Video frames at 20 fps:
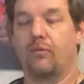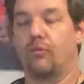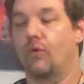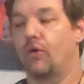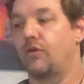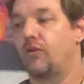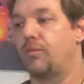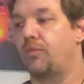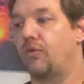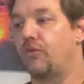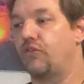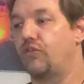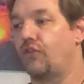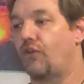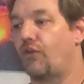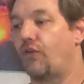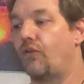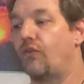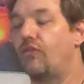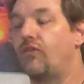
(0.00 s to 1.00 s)
want to
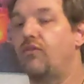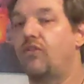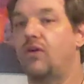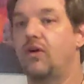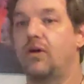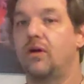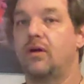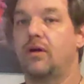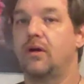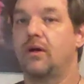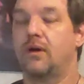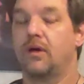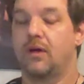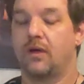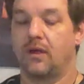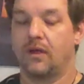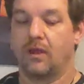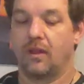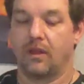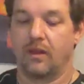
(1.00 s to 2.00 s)
preserve
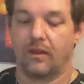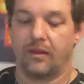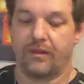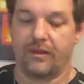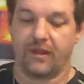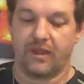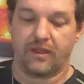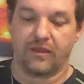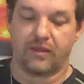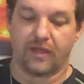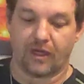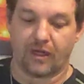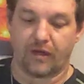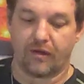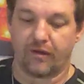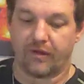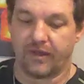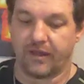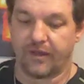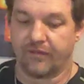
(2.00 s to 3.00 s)
the
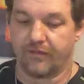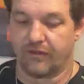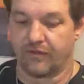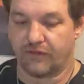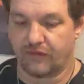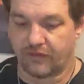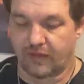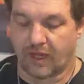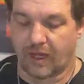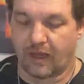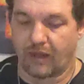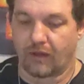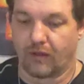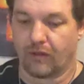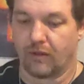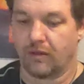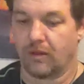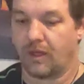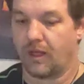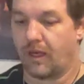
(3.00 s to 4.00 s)
integrity of the
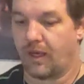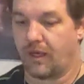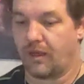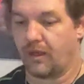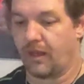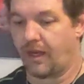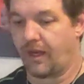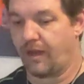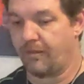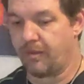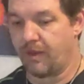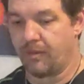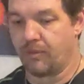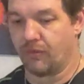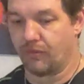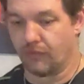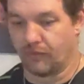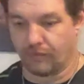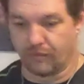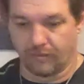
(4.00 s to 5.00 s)
style and not have
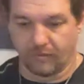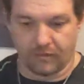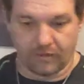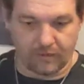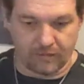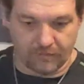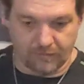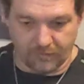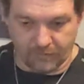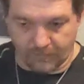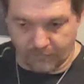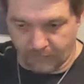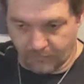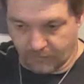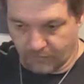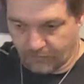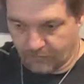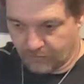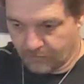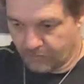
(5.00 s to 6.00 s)
people
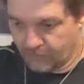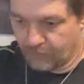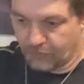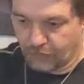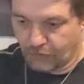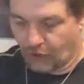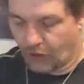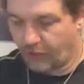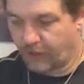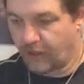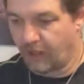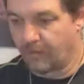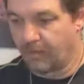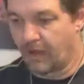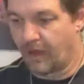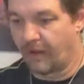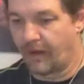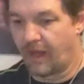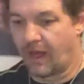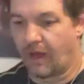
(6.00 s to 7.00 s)
talking
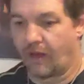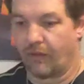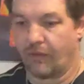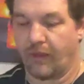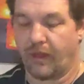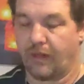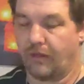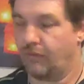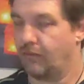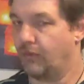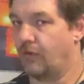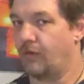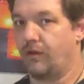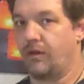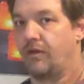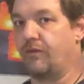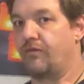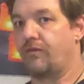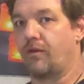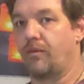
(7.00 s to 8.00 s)
about how they
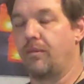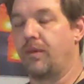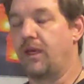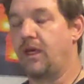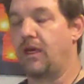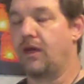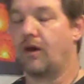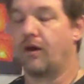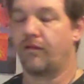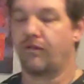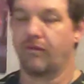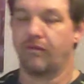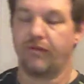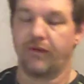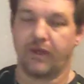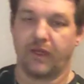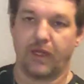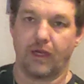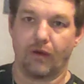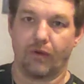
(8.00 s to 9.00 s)
learned it from me off of
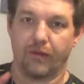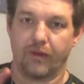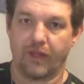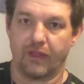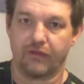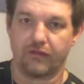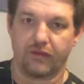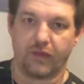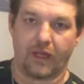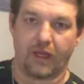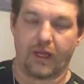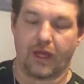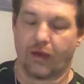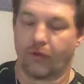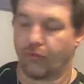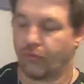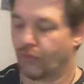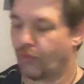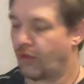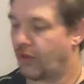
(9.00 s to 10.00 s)
video, and that's not
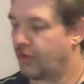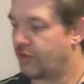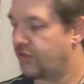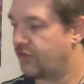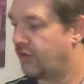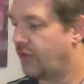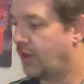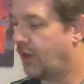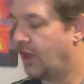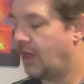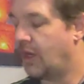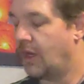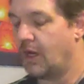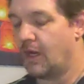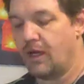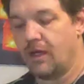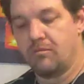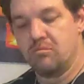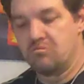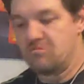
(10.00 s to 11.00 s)
how it works.
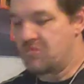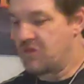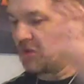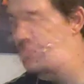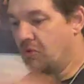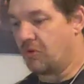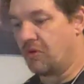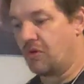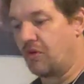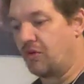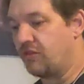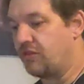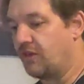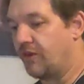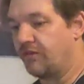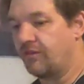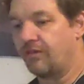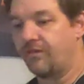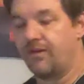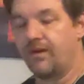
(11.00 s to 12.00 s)
You want to learn
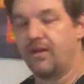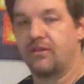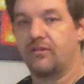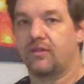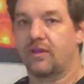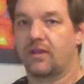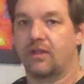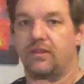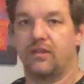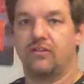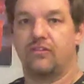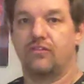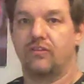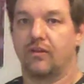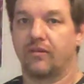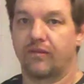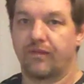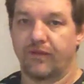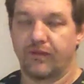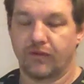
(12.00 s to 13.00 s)
self-defense, I can teach you
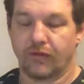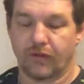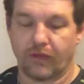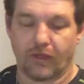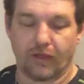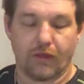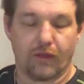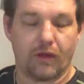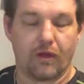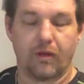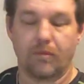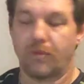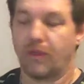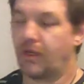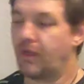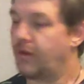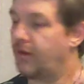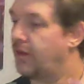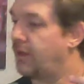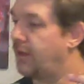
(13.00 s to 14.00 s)
self-defense all day long, but